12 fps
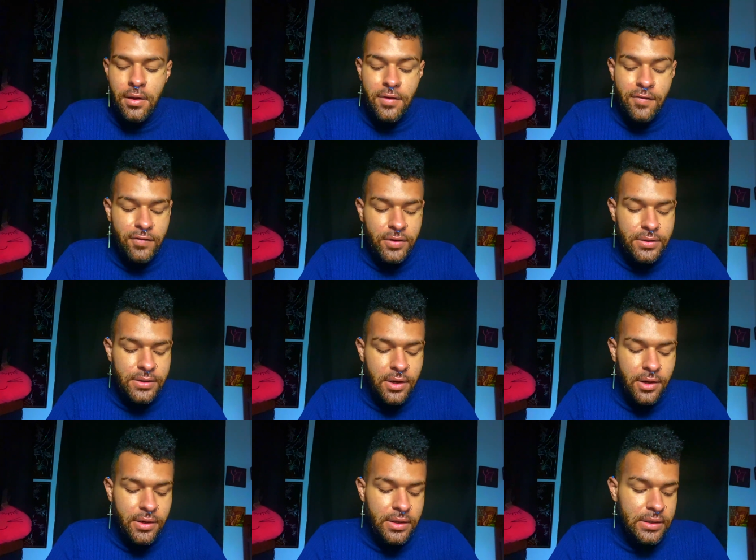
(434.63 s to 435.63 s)
Your first
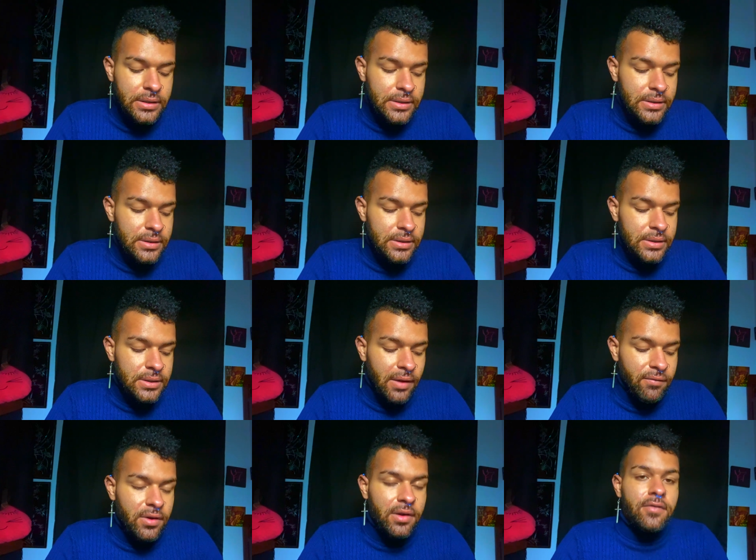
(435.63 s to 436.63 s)
card is the
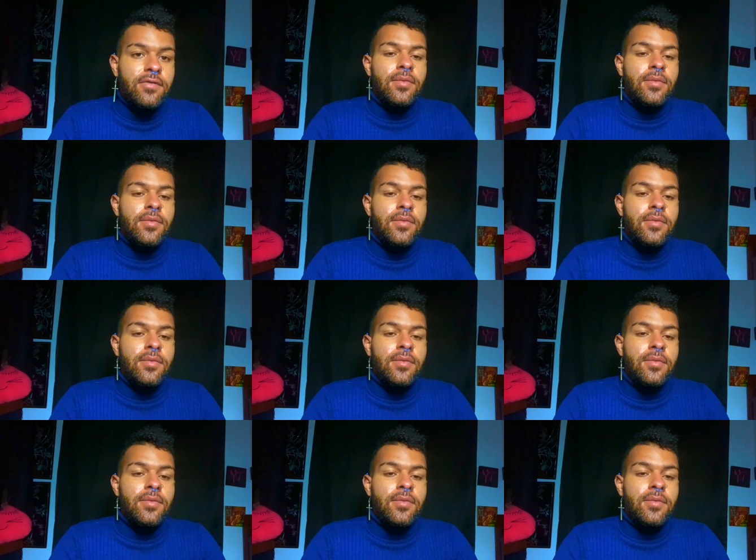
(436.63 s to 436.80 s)
Seven of